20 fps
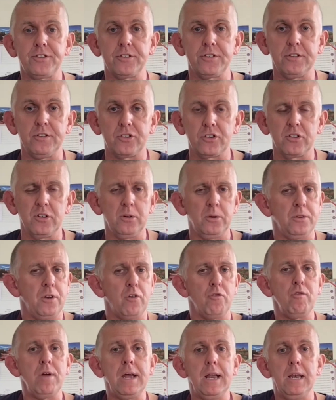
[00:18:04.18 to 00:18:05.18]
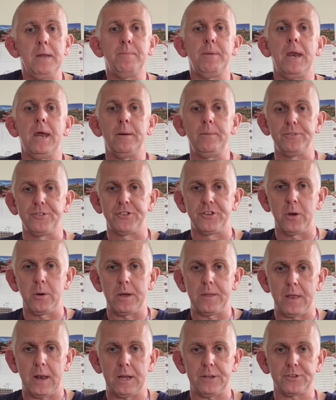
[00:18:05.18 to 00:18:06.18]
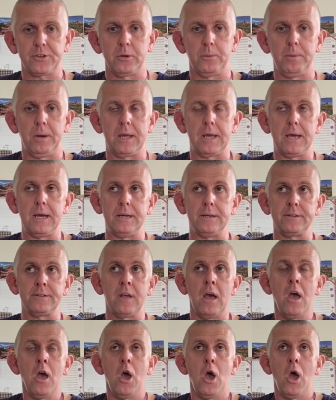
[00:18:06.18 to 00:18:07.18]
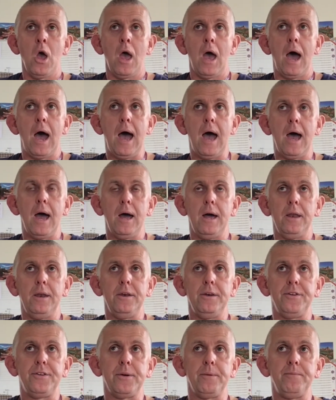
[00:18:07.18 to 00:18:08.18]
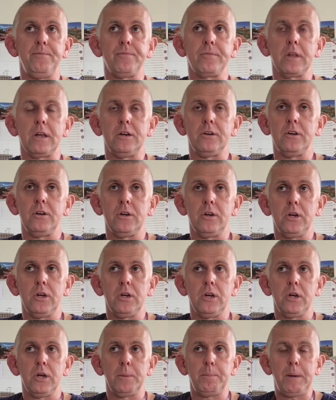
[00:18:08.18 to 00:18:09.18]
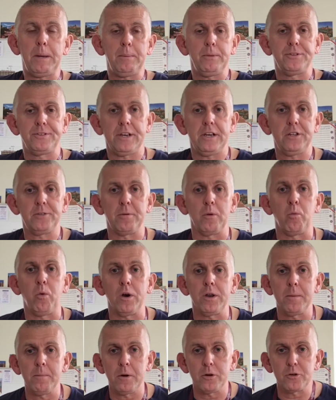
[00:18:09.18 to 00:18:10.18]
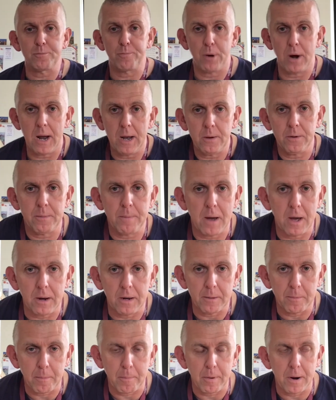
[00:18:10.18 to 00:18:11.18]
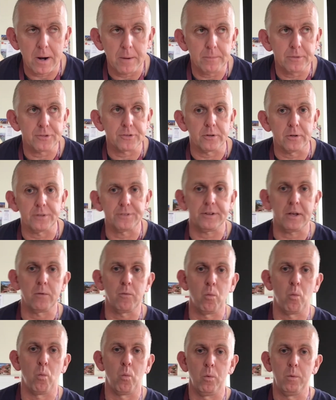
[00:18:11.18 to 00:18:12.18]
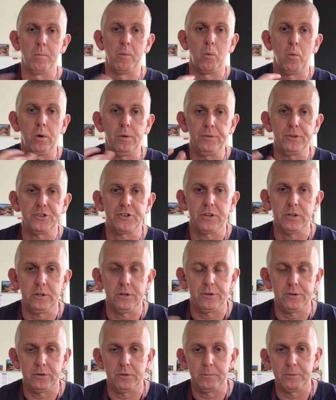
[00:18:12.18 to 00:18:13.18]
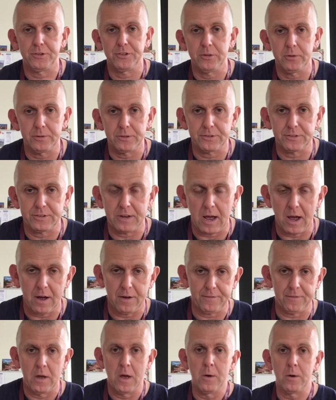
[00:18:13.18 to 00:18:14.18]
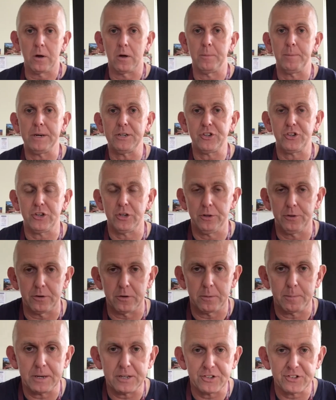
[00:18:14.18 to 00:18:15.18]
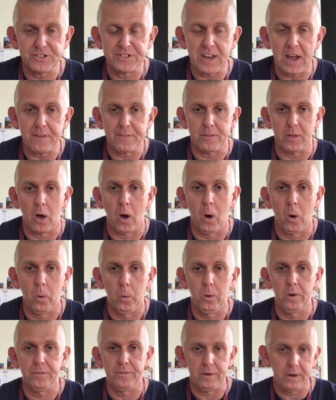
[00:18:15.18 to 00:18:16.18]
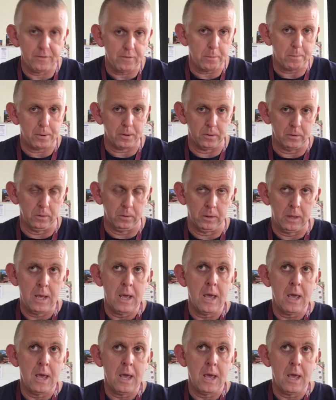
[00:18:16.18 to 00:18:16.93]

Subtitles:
in school. We've not really been able to do it the last couple of years. And people say to me, what are you most proud about the primary school? I say, number 1, the children, number 2, the staff. We've got the best children, the best staff in the whole of Liverpool.